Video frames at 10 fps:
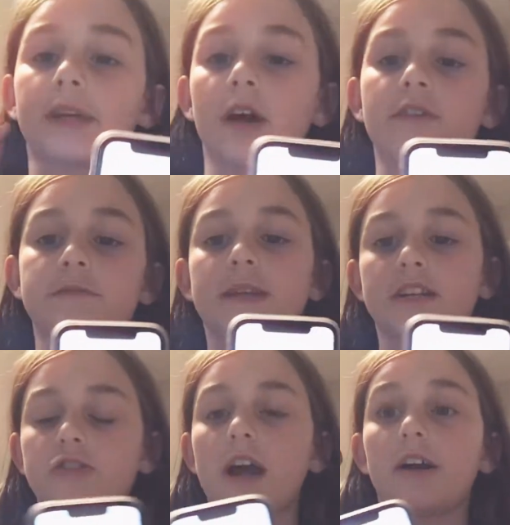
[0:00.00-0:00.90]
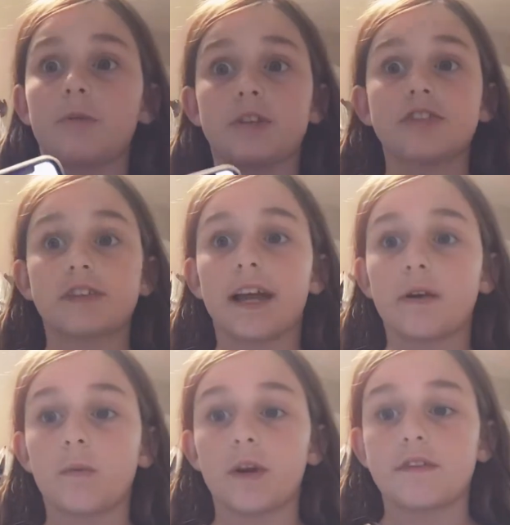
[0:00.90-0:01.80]
we know he's been to Tryon, which is like
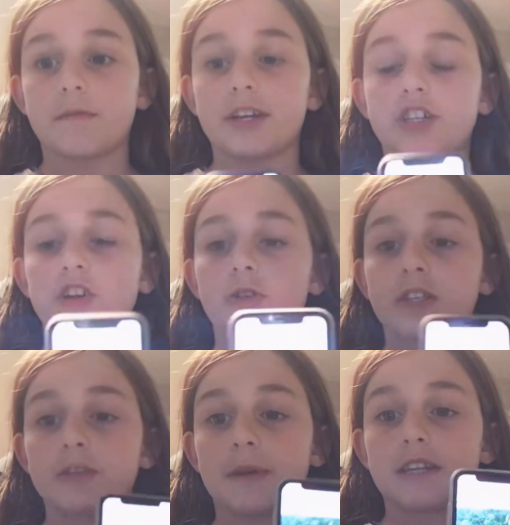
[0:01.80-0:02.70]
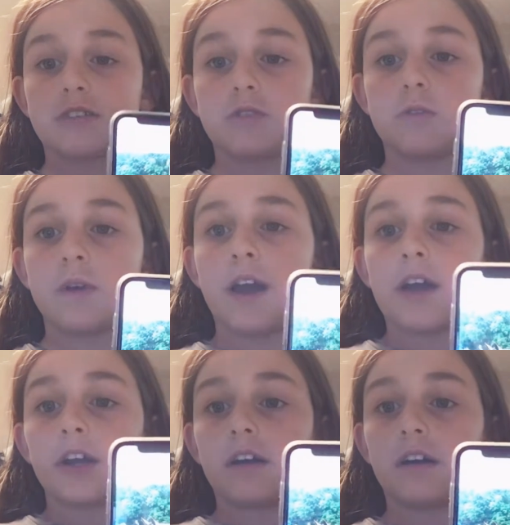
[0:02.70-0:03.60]
one of the biggest shows he's been to.
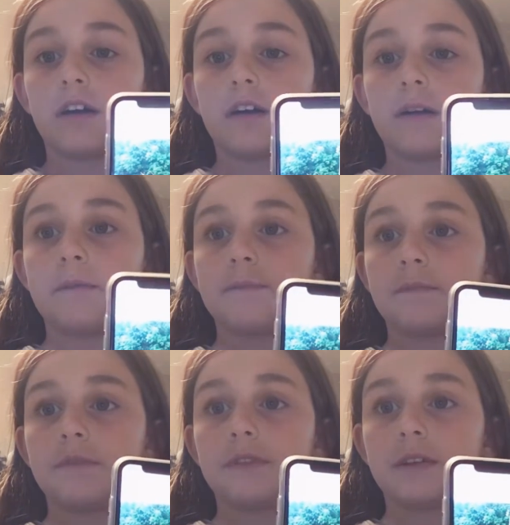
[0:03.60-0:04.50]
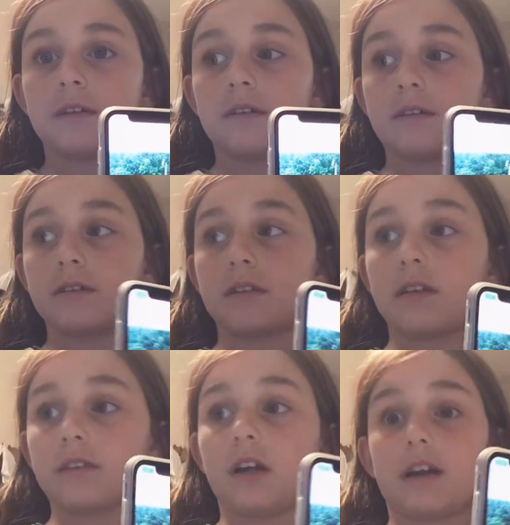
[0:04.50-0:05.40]
Um,
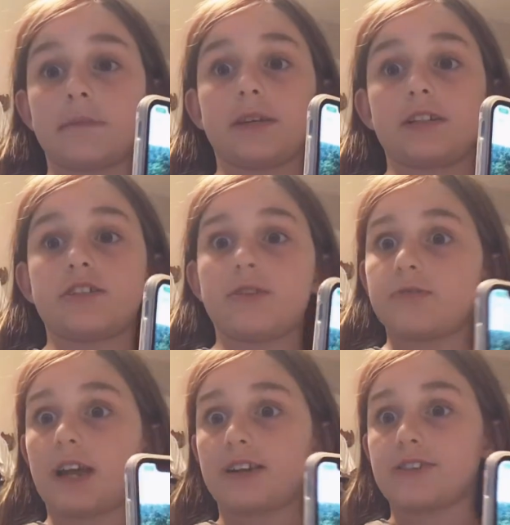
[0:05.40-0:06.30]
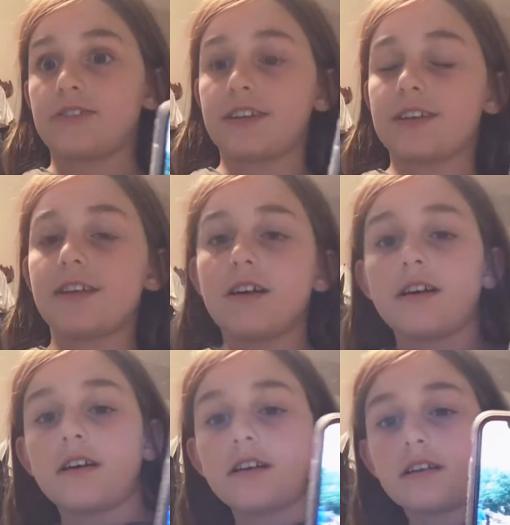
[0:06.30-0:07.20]
a lot of big shows actually. Okay,
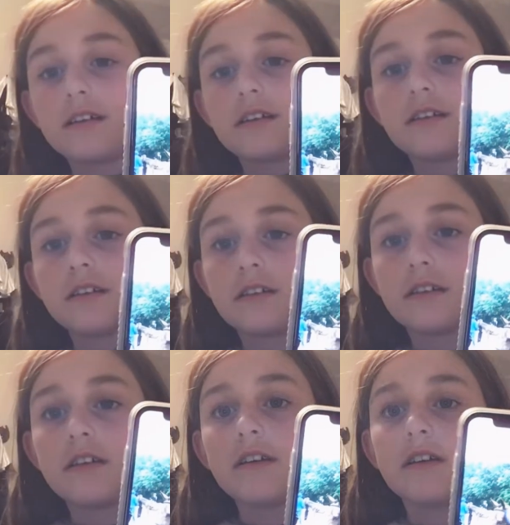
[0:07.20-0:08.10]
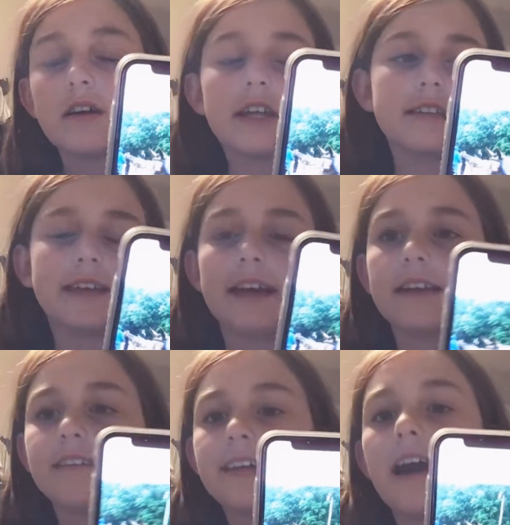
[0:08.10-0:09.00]
can you come back to the screen? In a
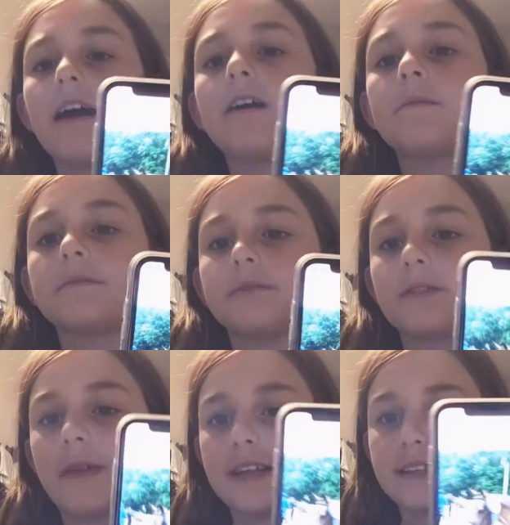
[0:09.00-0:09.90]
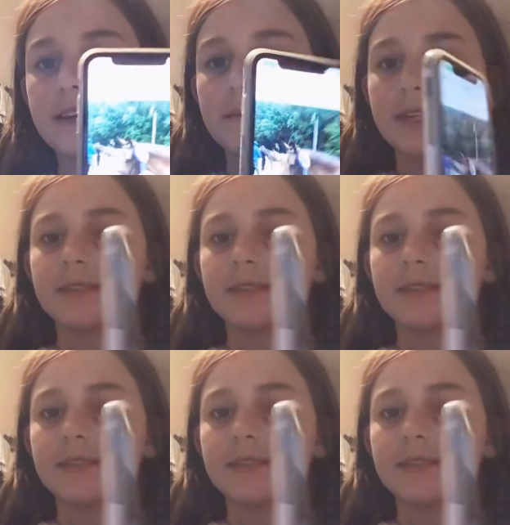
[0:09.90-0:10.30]
second. Yeah. Um. So that's him.